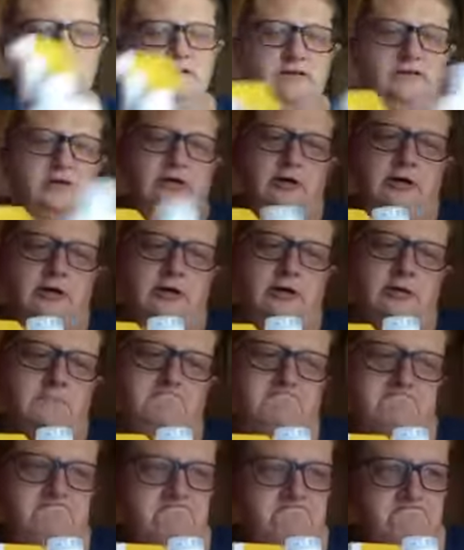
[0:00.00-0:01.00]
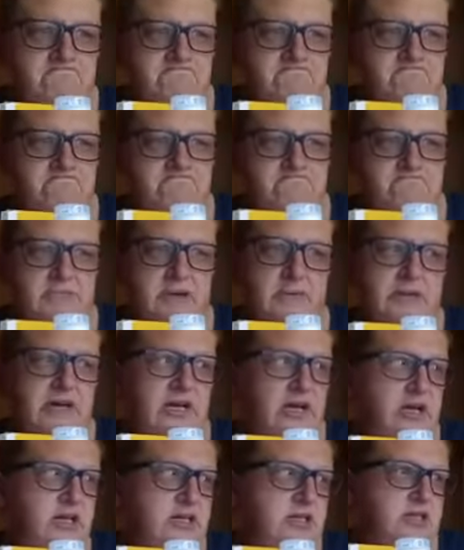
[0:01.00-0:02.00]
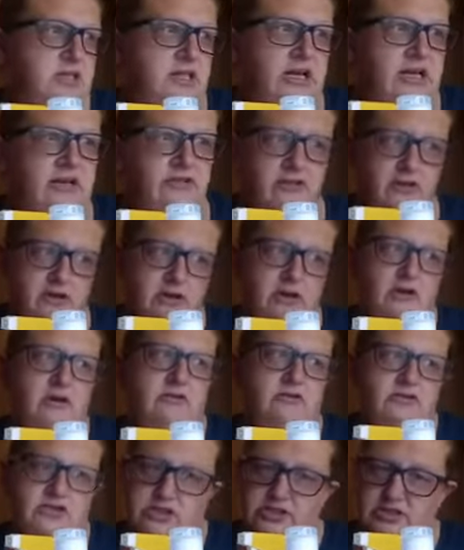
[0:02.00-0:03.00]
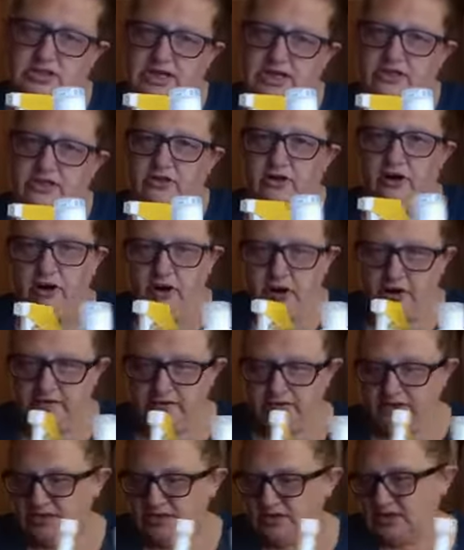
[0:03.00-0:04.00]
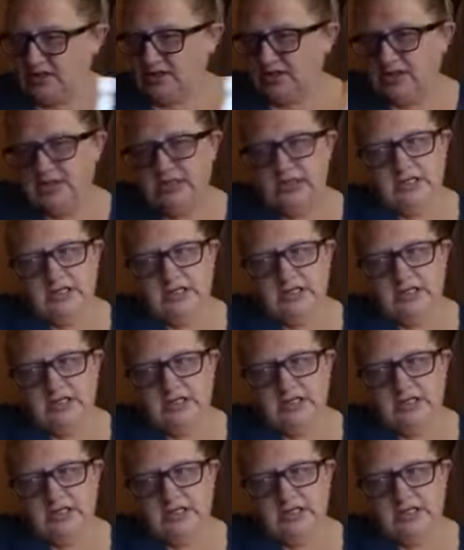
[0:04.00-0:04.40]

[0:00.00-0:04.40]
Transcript: Um, because like just like the harvest,